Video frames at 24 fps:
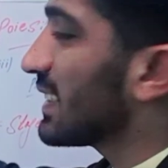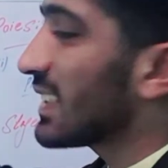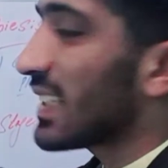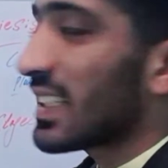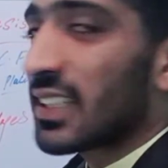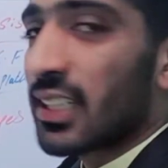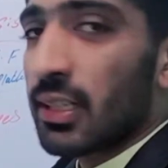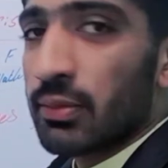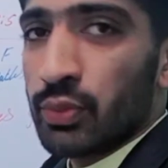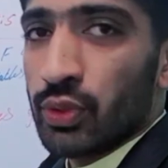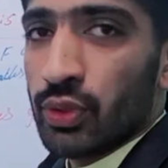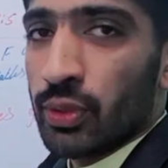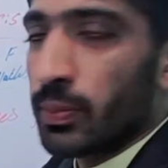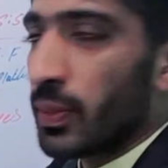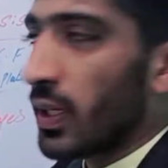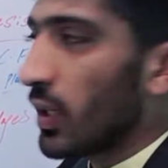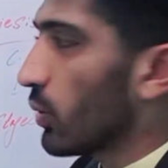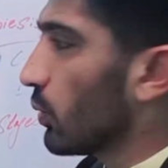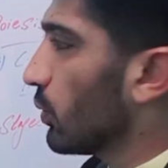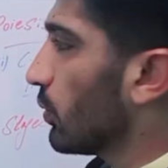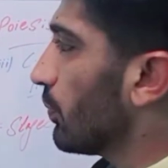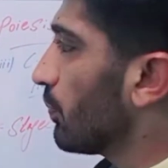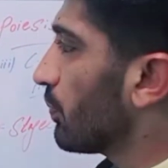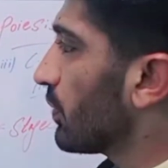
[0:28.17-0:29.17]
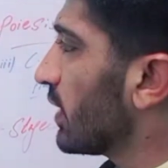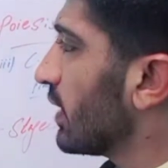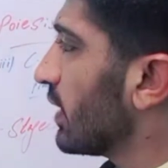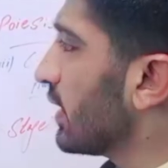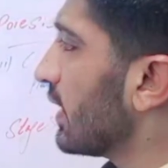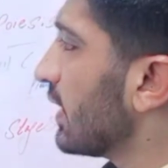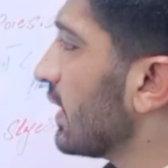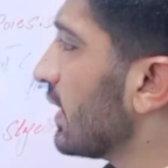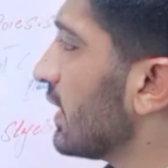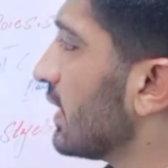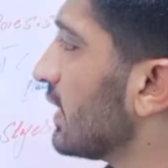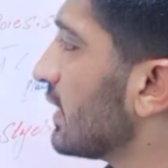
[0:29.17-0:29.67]
in the bone marrow.
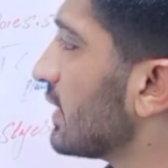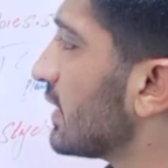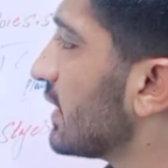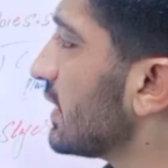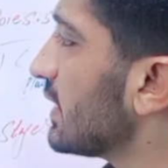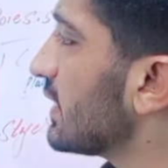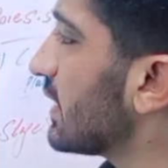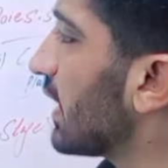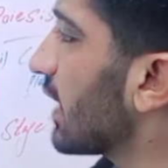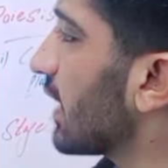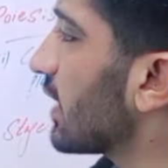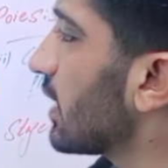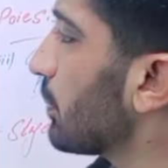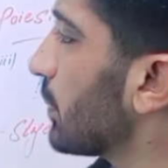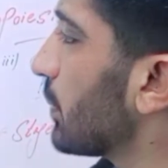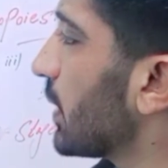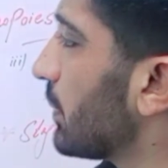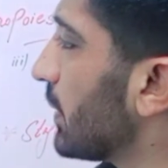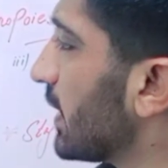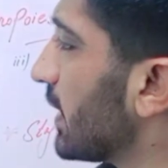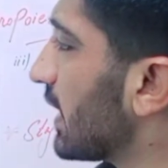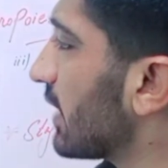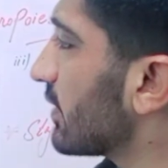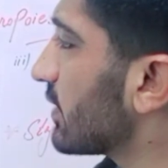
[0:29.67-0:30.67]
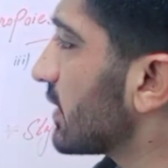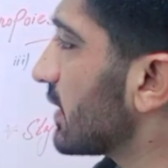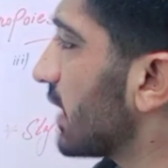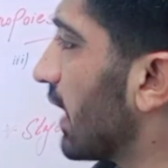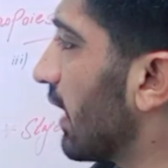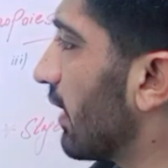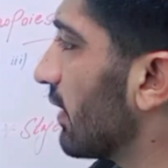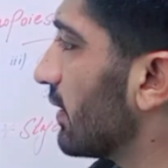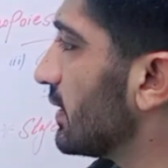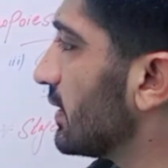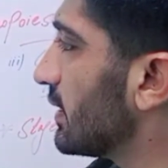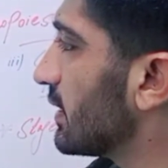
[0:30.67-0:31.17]
These are the primitive
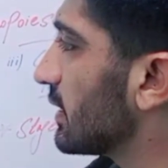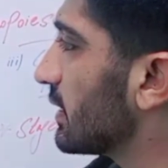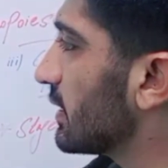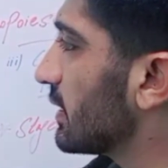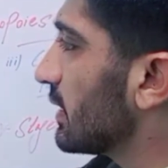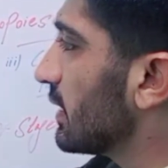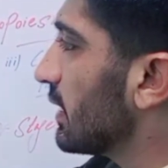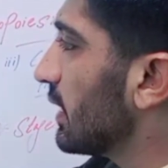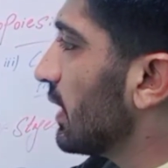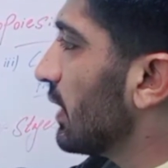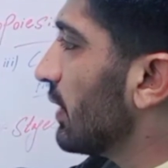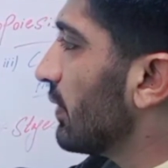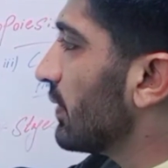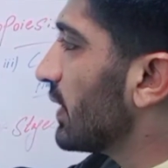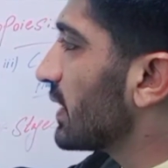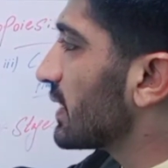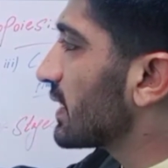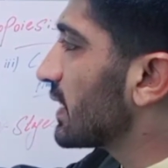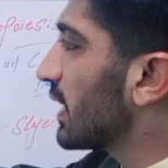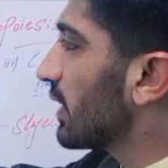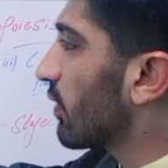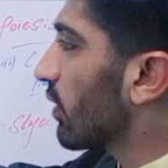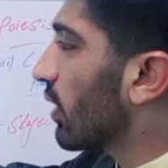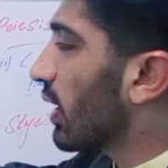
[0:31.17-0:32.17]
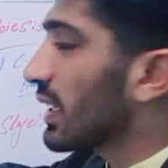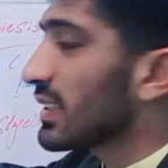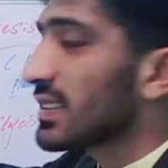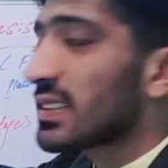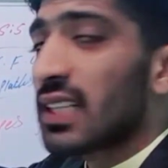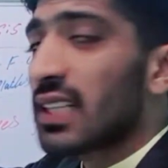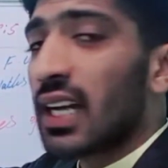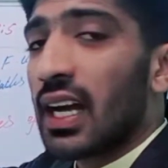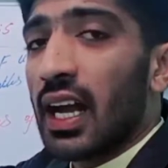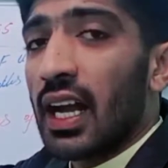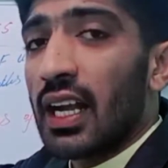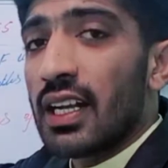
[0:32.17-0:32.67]
cells which give rise
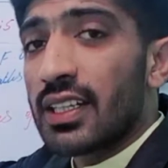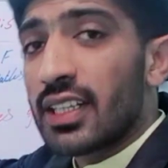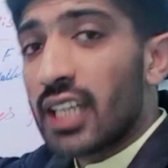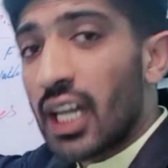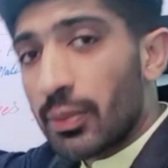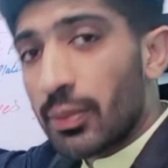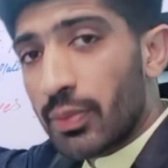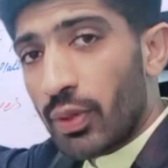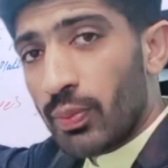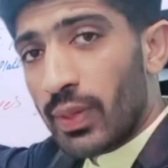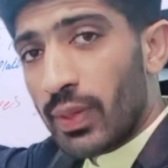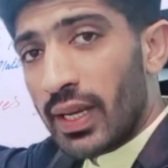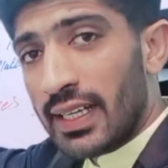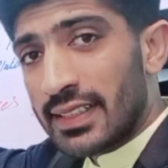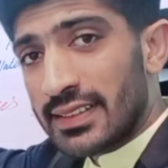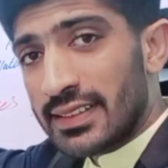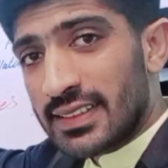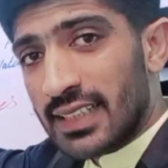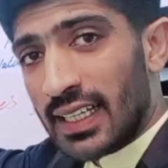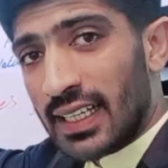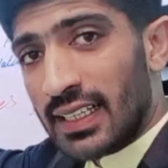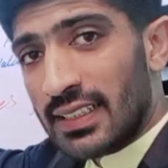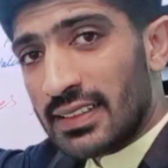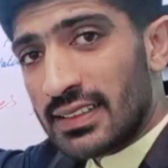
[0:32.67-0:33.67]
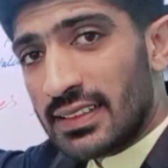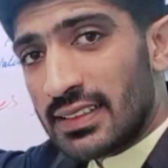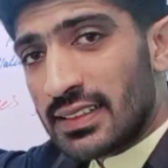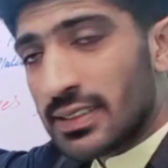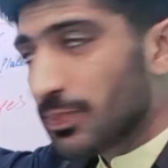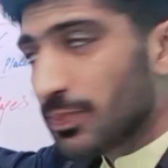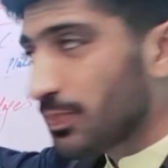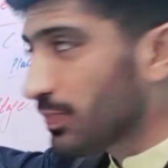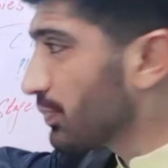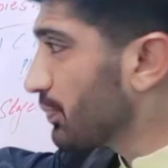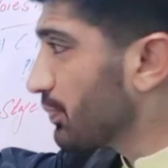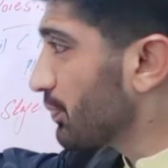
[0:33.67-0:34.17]
all type of blood cells
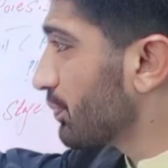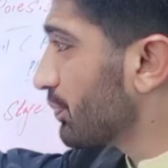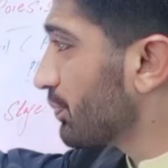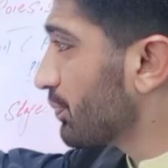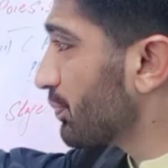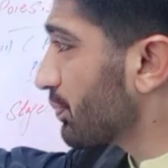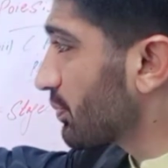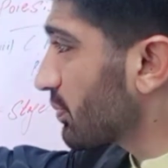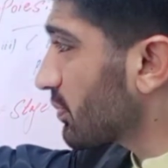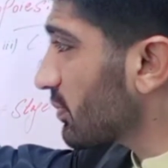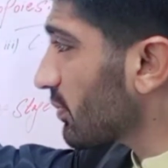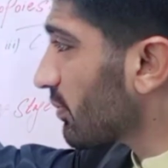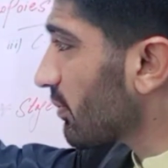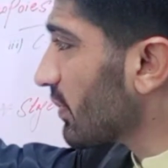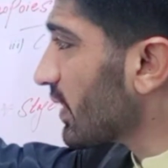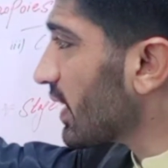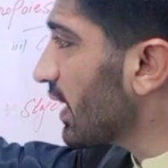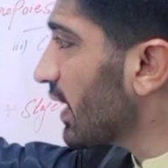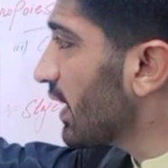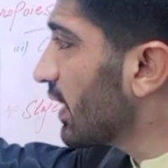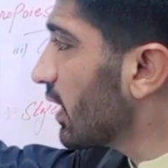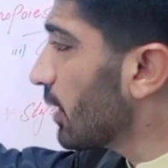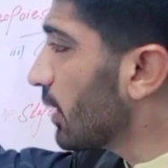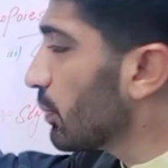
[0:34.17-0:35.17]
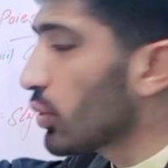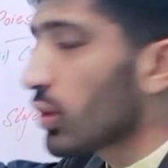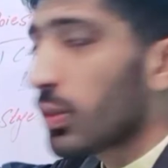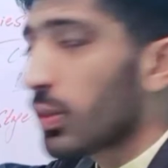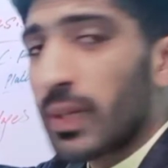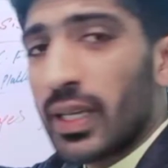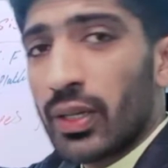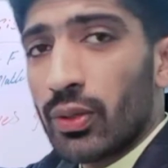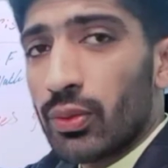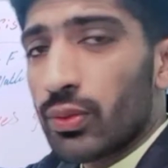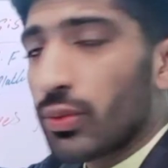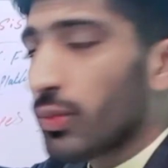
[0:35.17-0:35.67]
in the bone
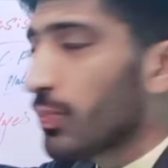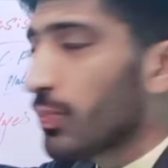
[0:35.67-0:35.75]
marrow.